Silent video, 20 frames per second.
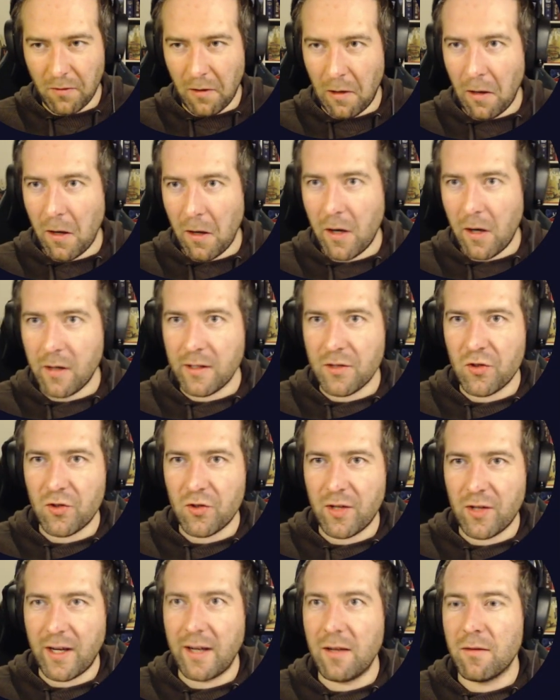longish
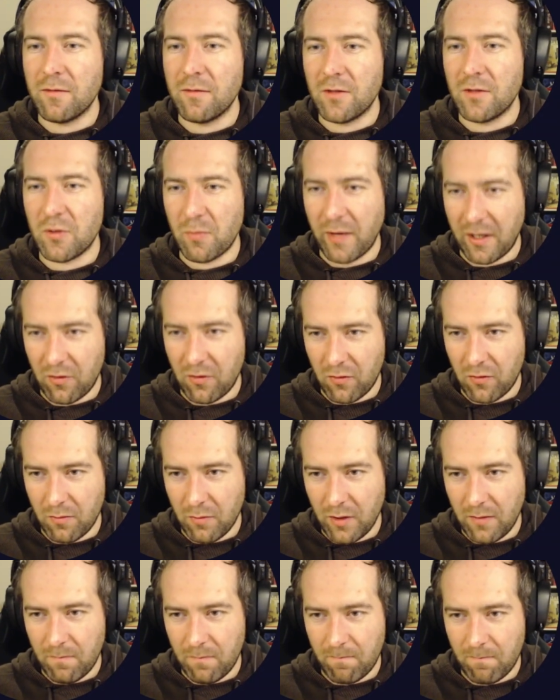side of the spectrum,
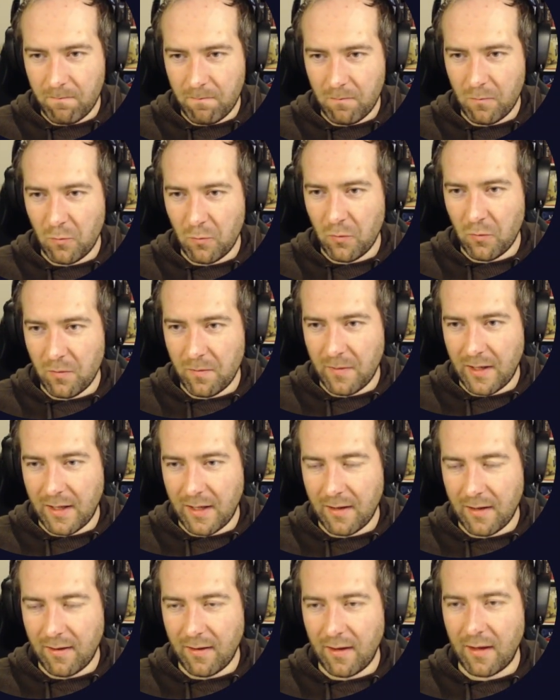but
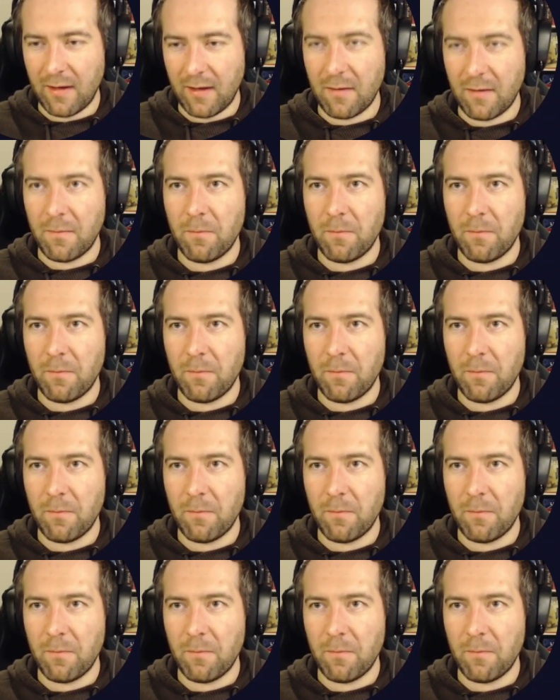I'll take it.